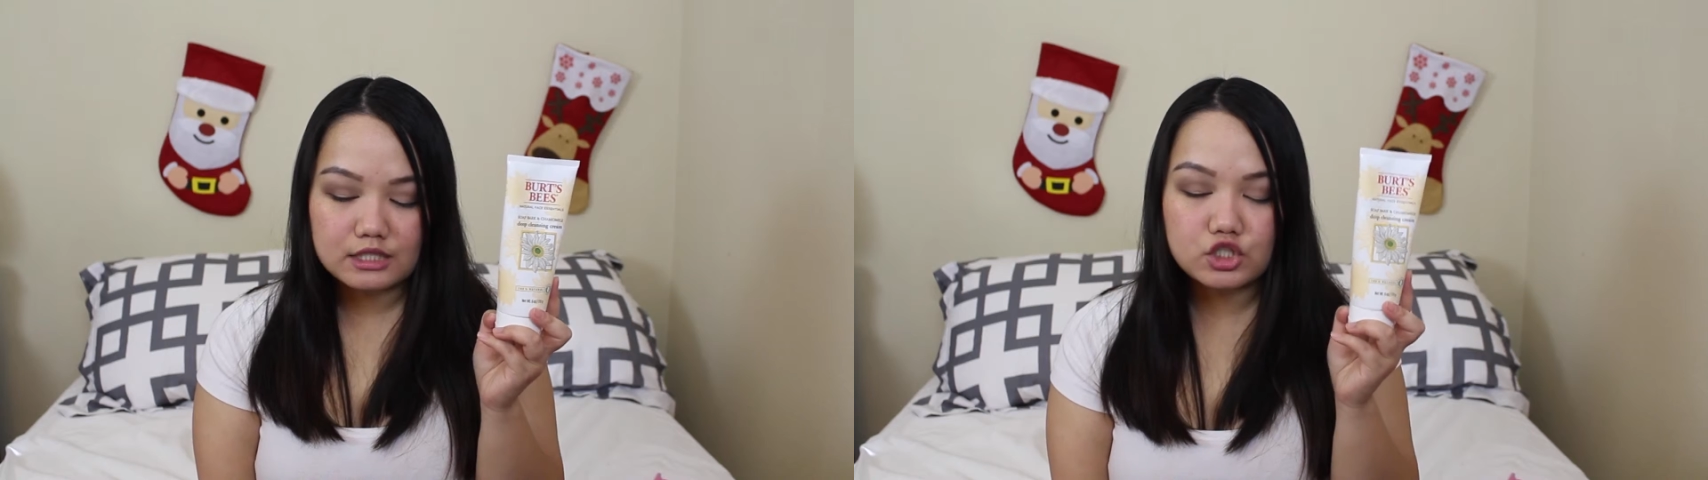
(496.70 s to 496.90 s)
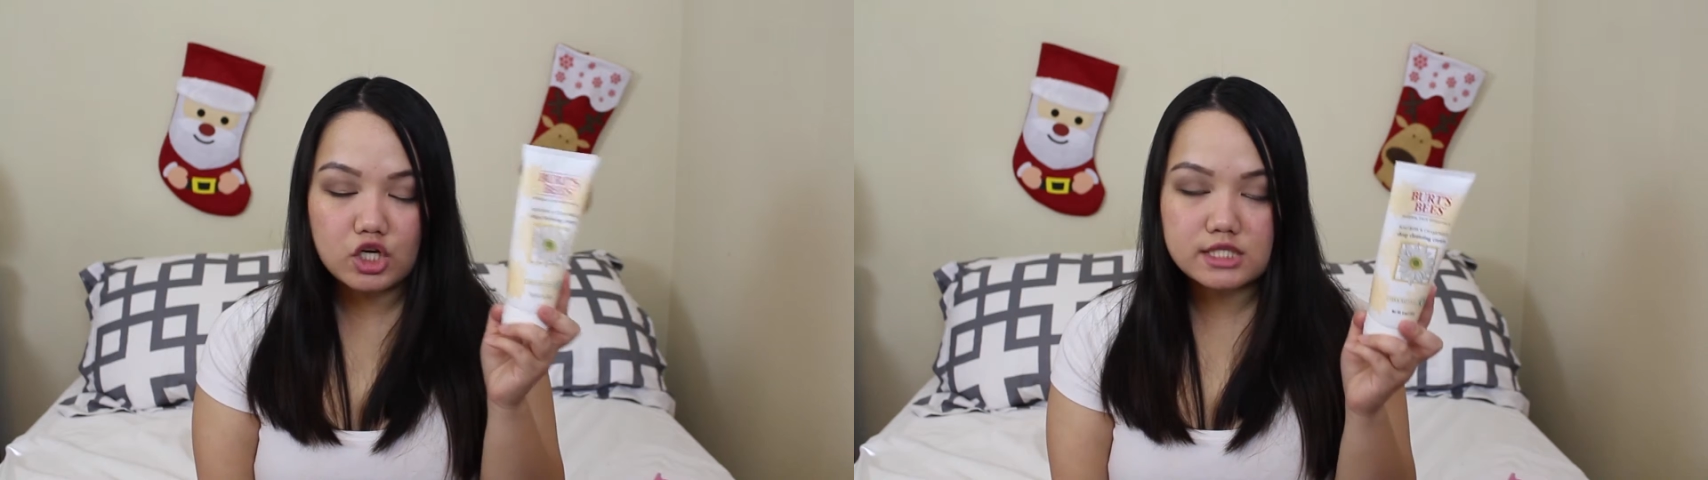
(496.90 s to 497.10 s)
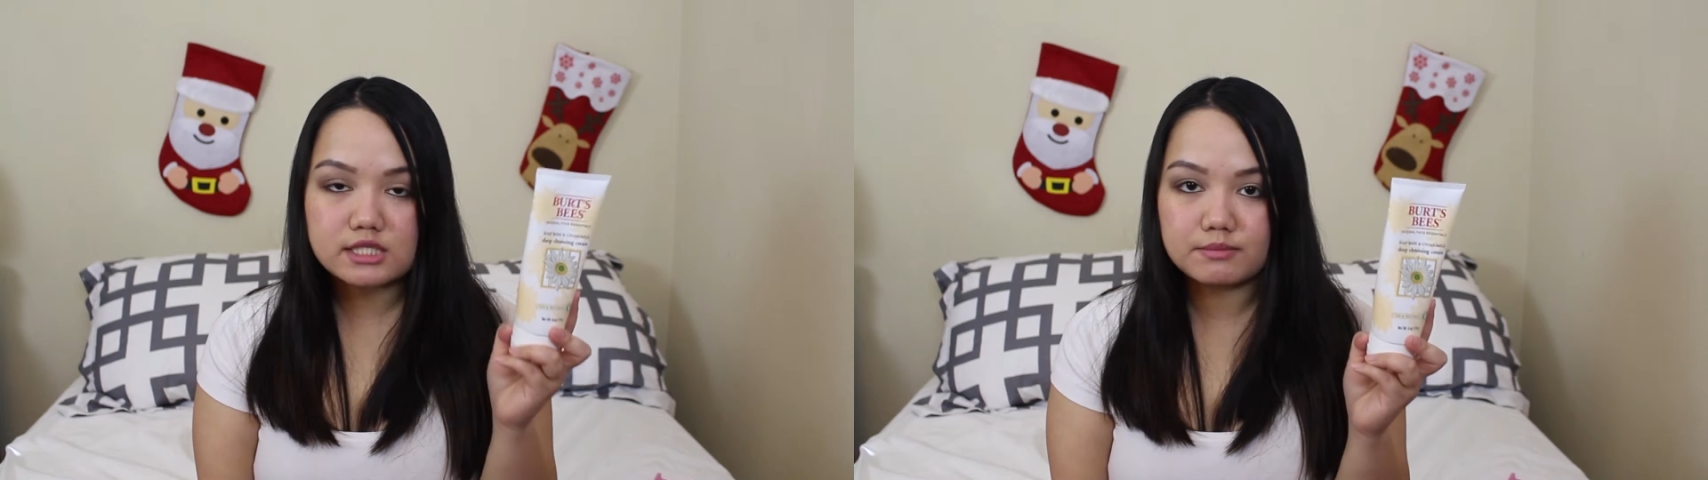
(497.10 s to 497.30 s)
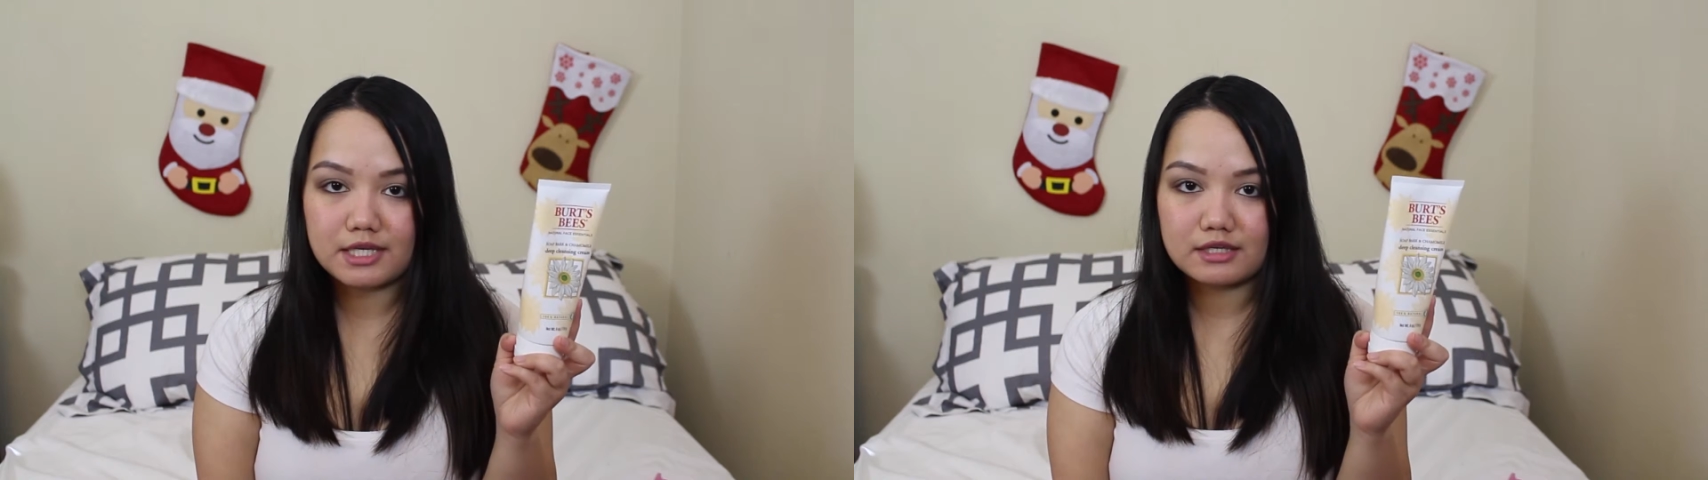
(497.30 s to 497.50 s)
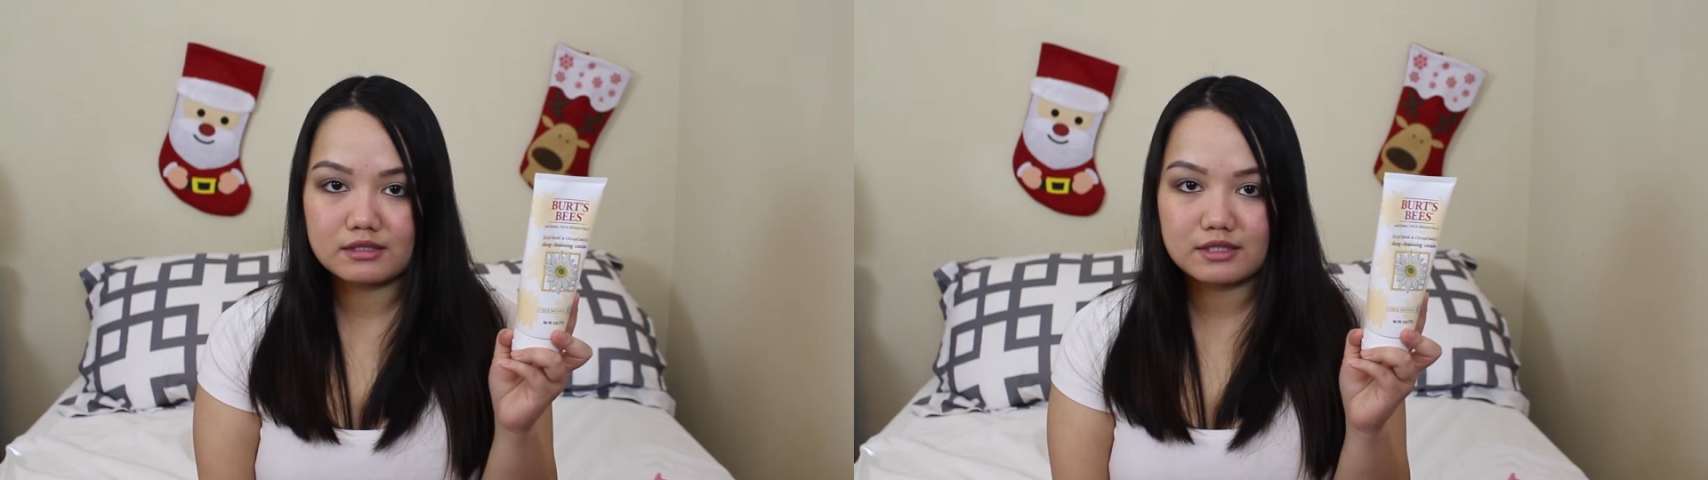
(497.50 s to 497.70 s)
Trust
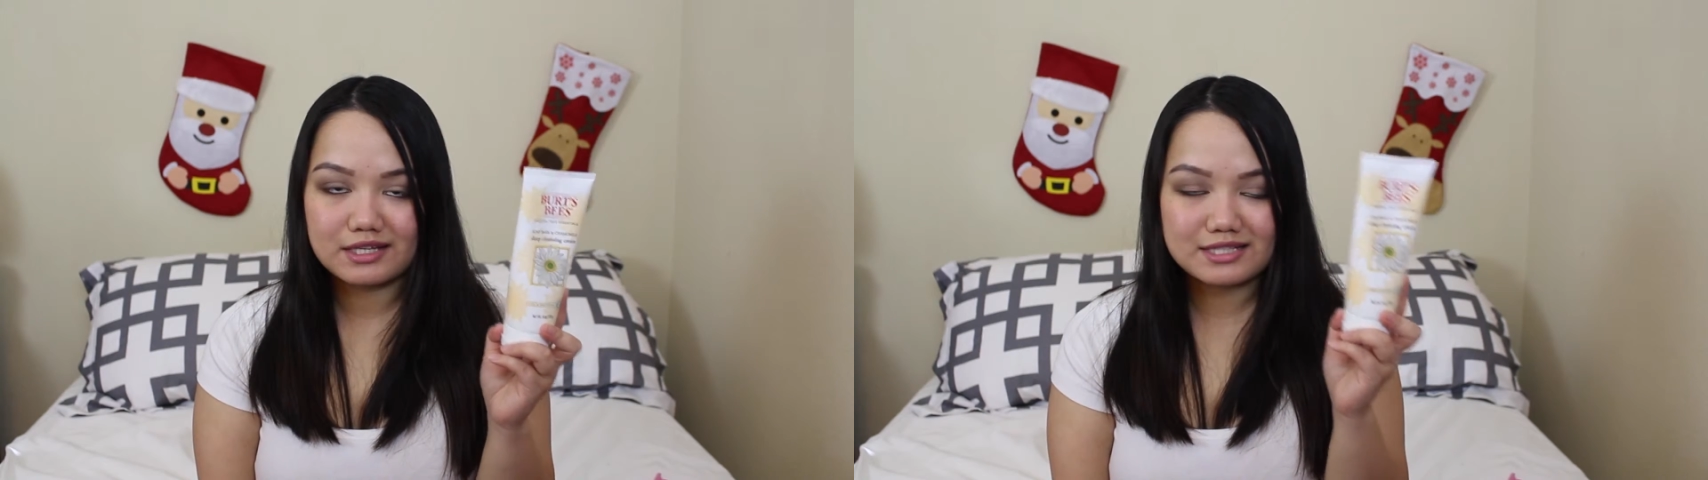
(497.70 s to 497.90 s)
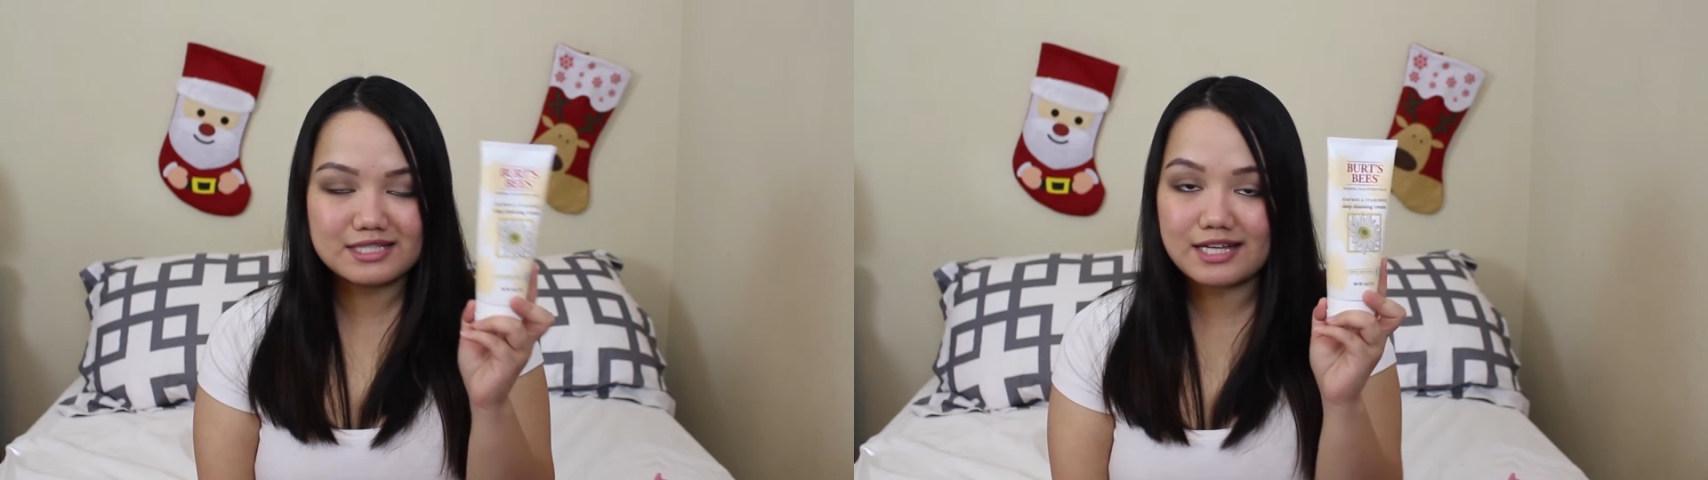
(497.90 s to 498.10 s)
me, it's